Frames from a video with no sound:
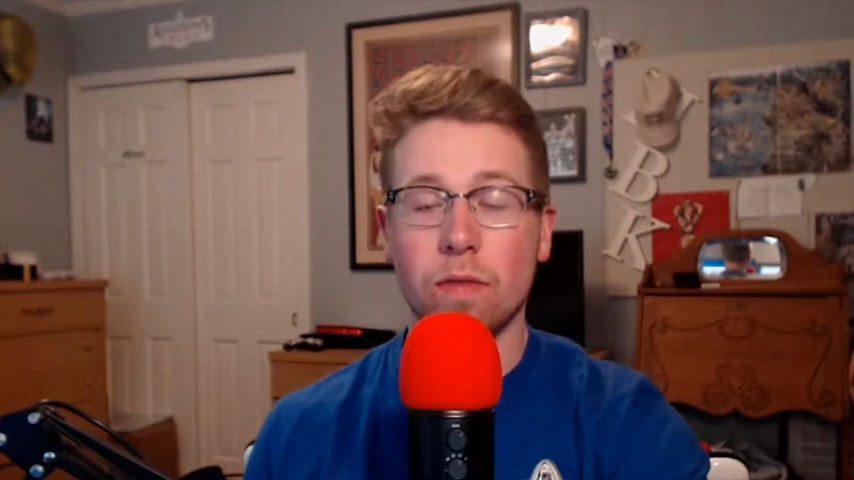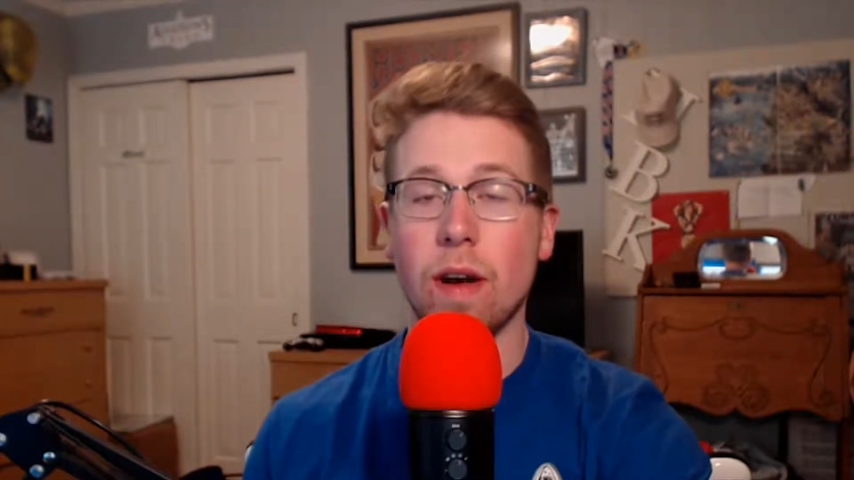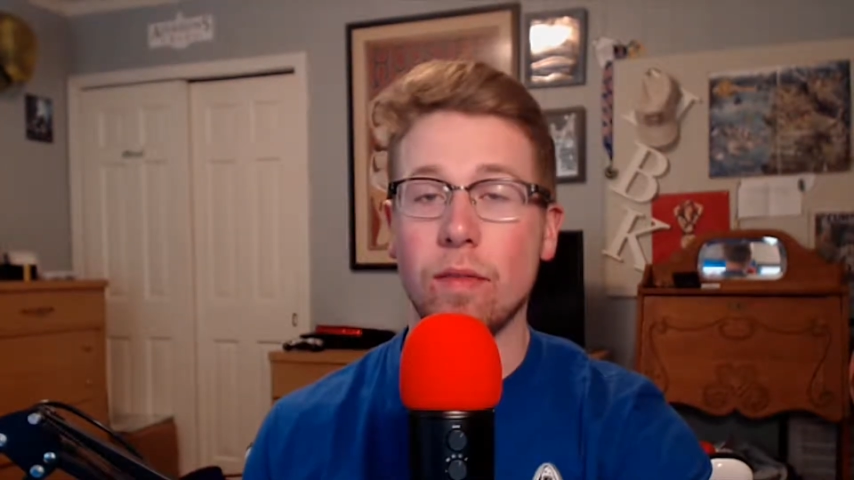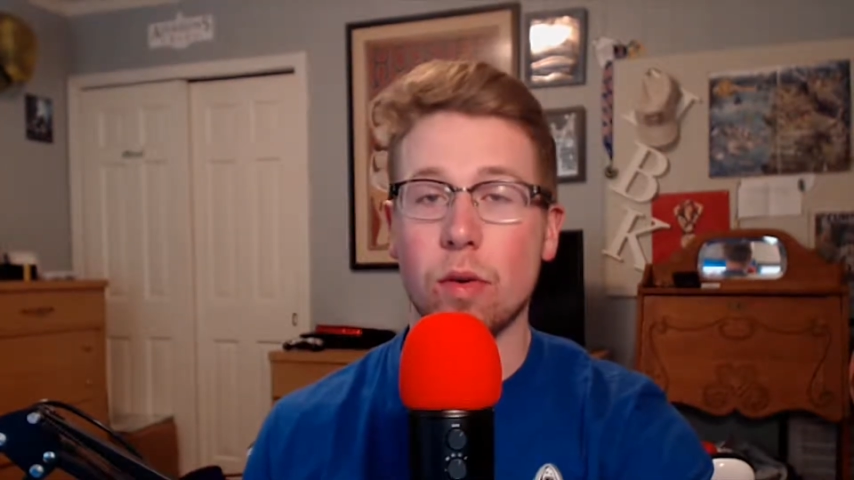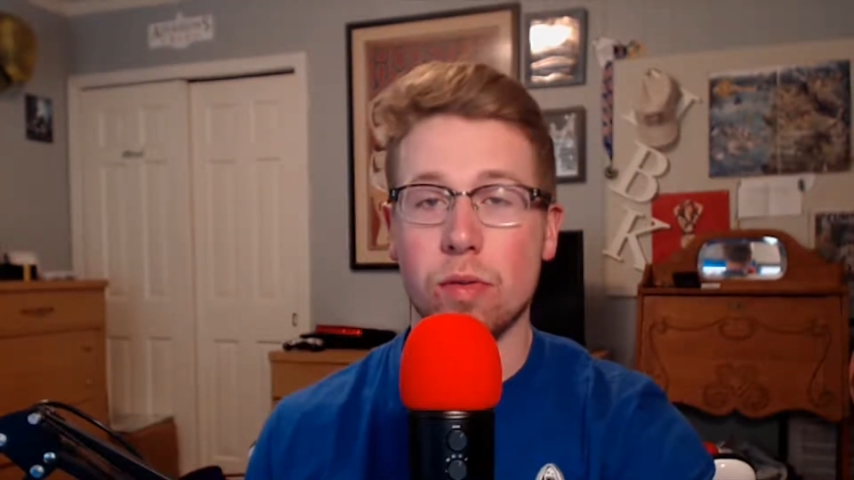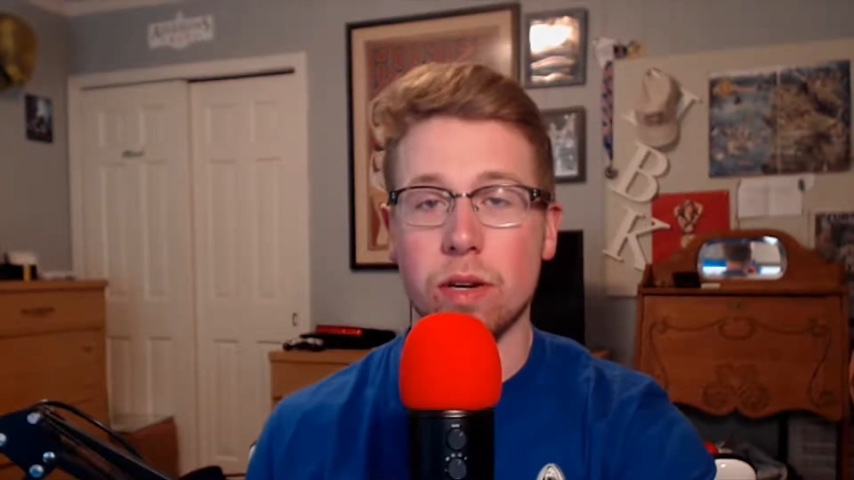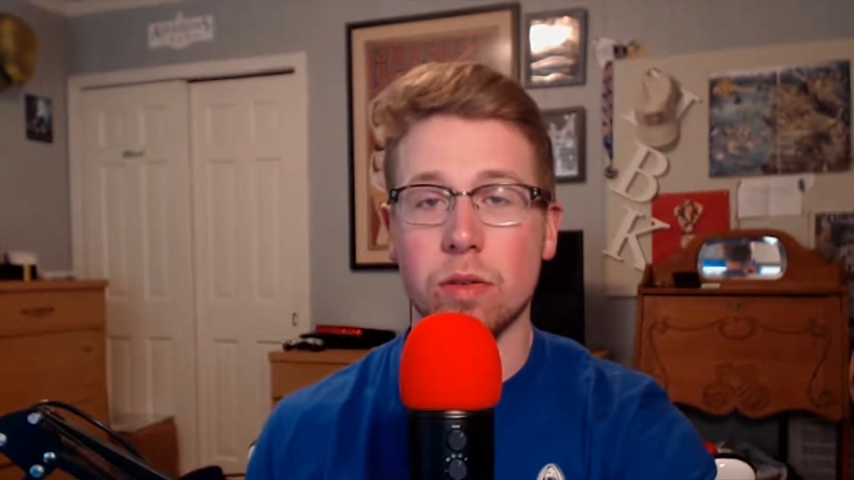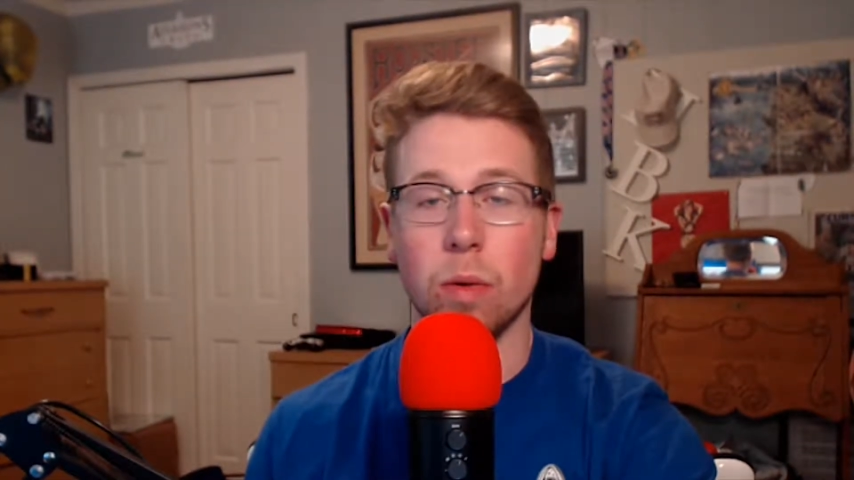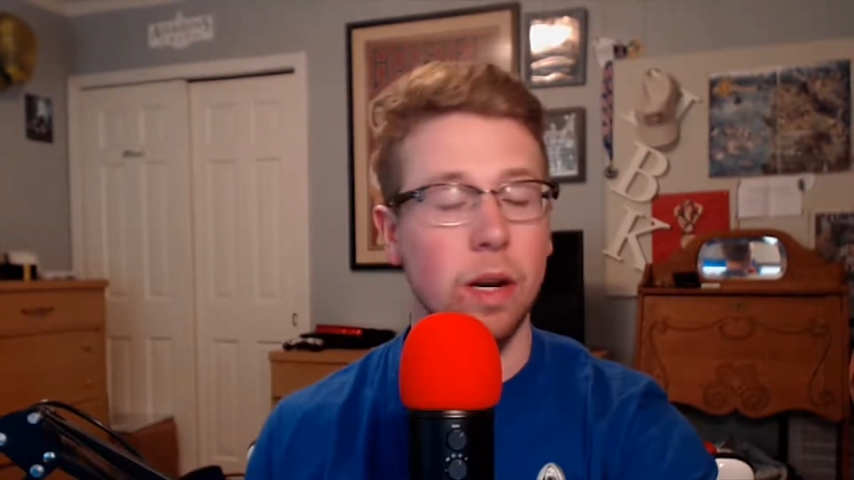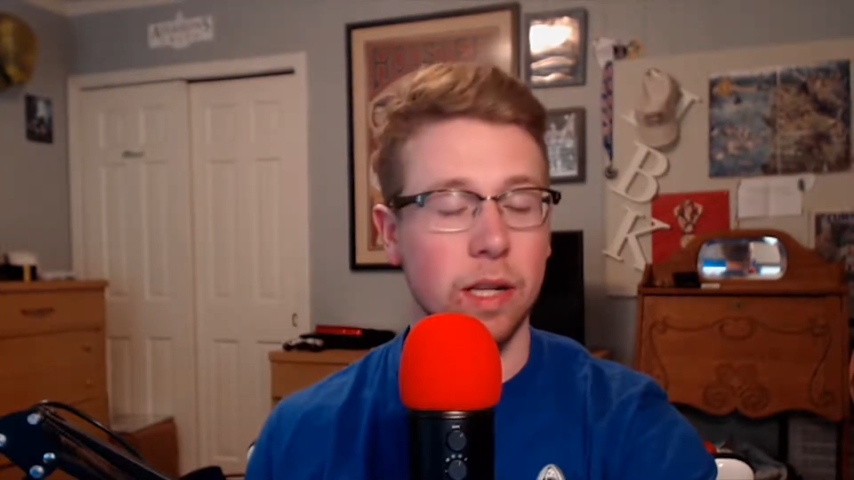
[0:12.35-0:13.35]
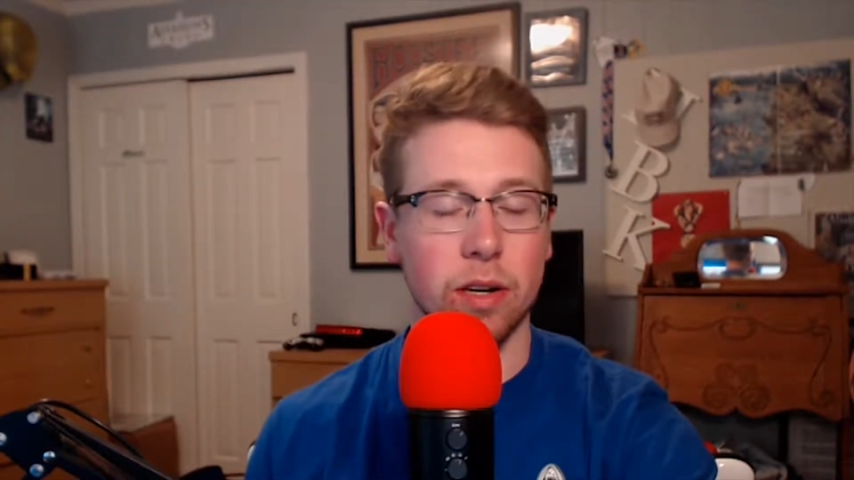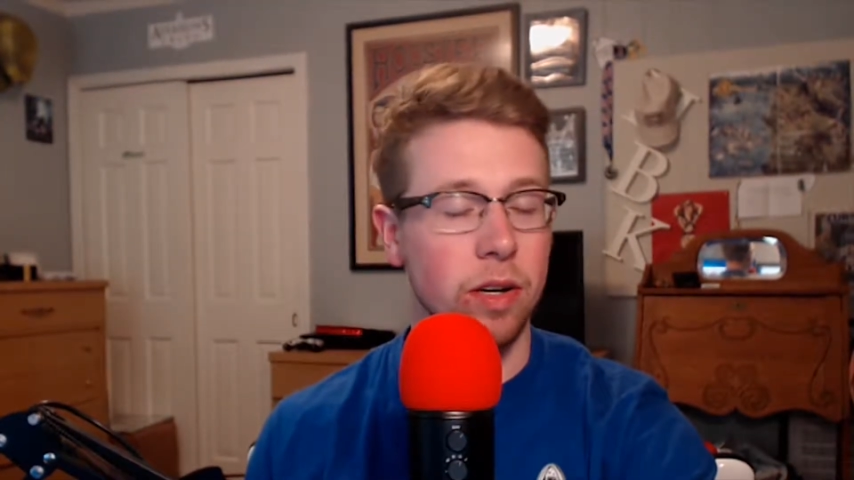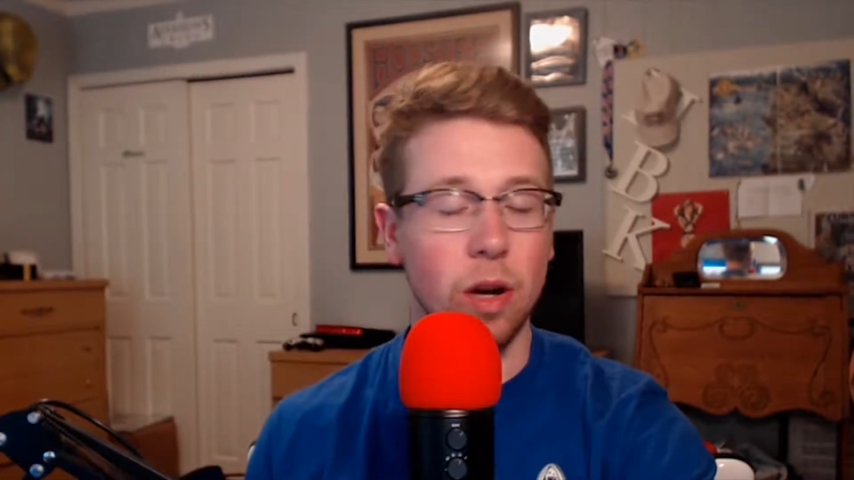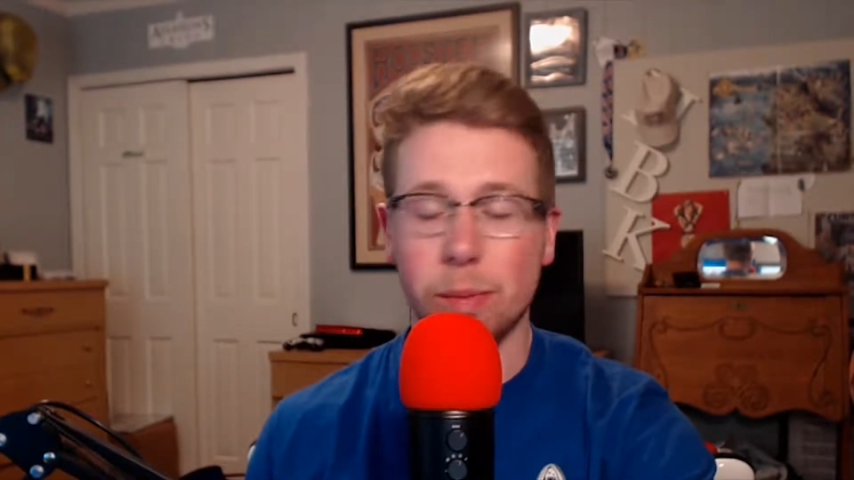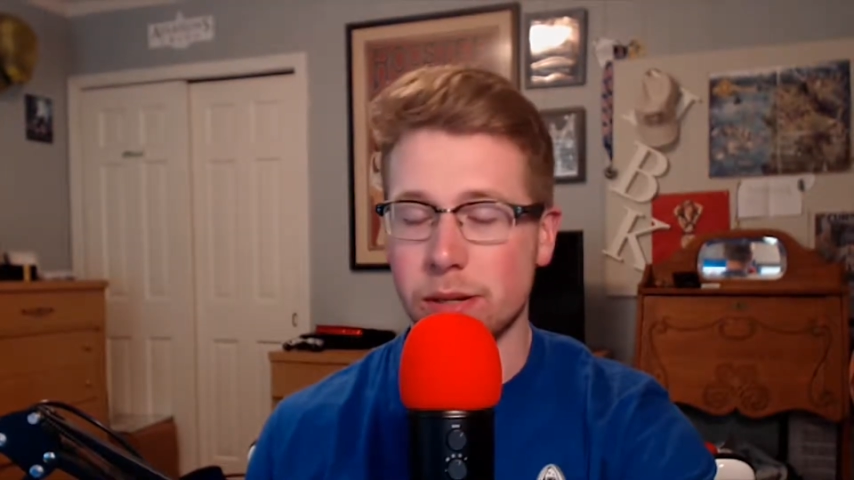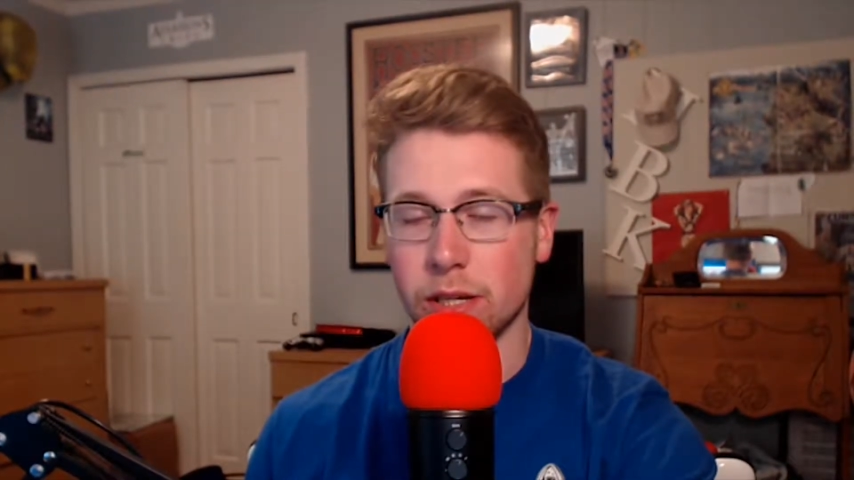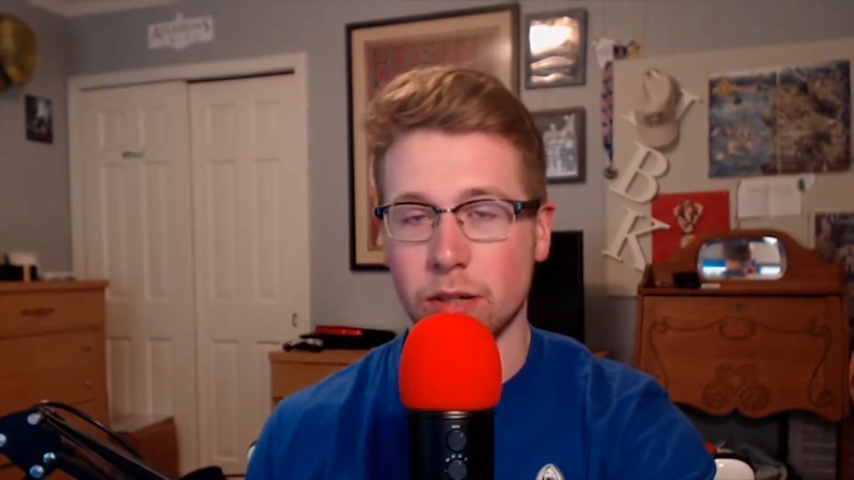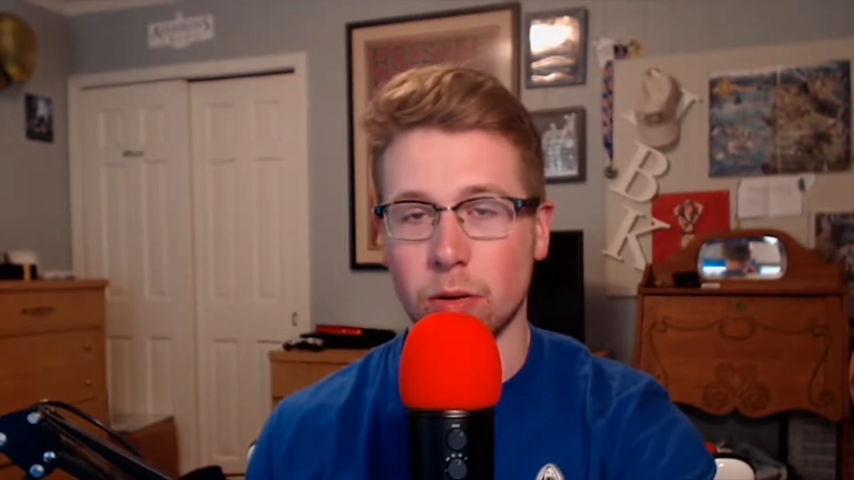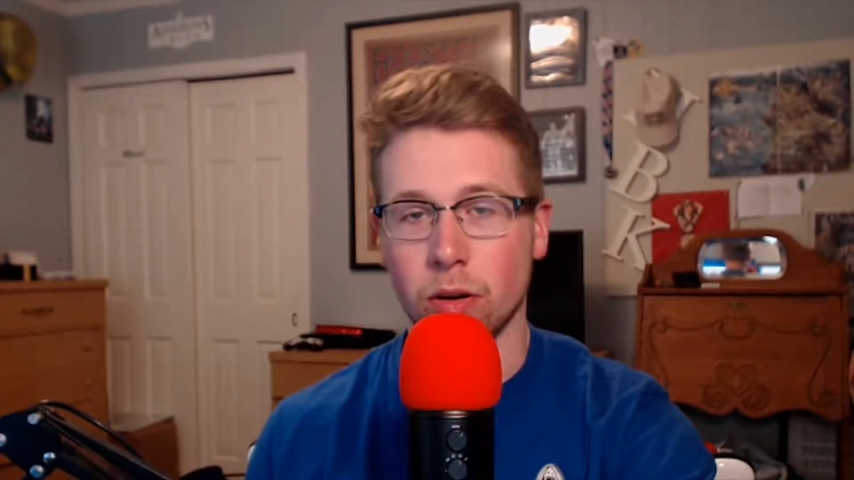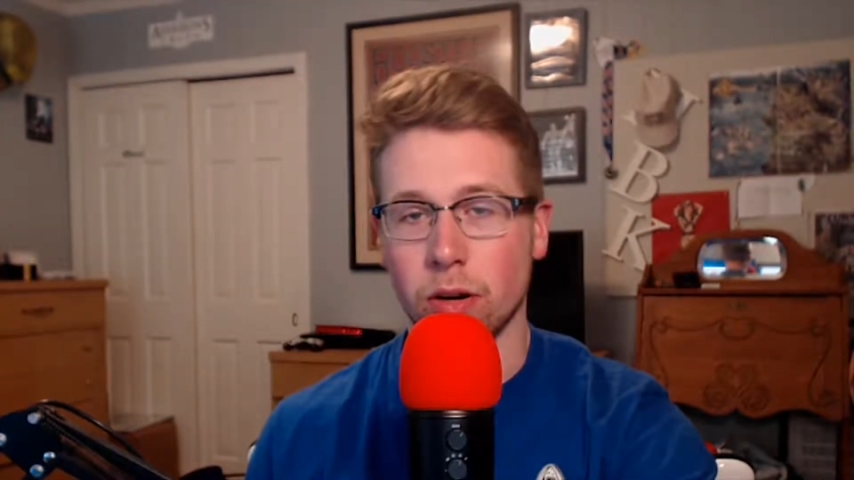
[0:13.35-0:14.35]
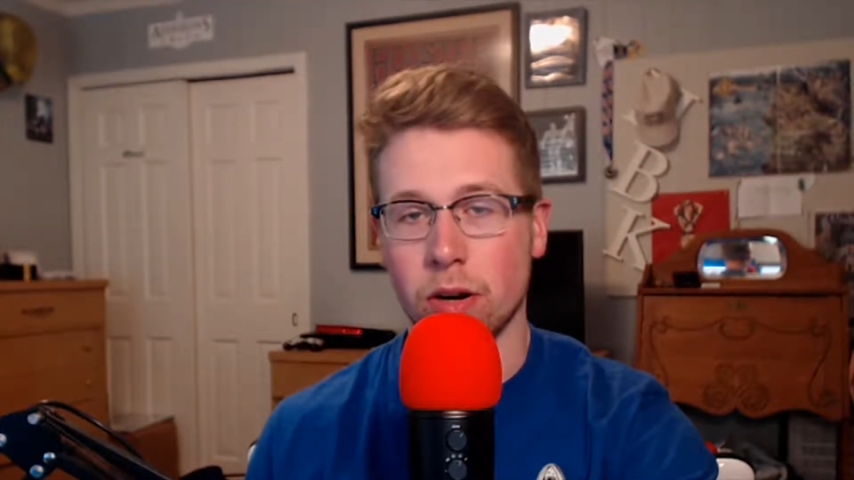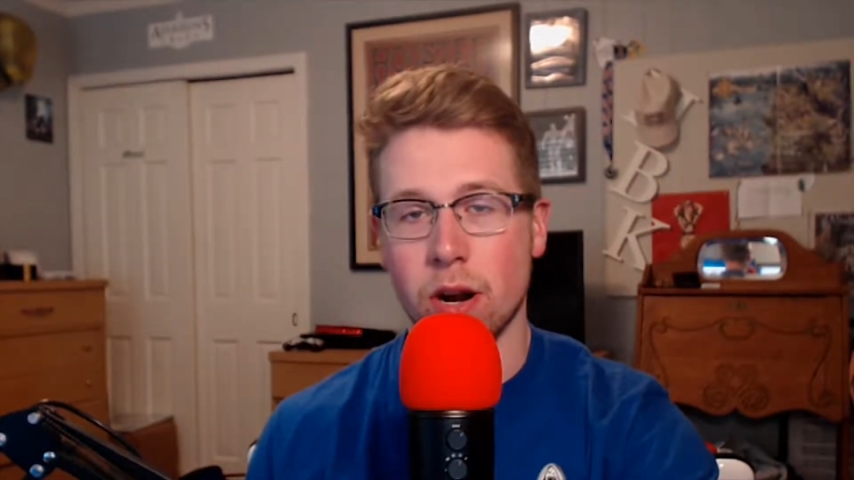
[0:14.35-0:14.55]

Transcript: five, four, three, two, one, like they're in no particular order.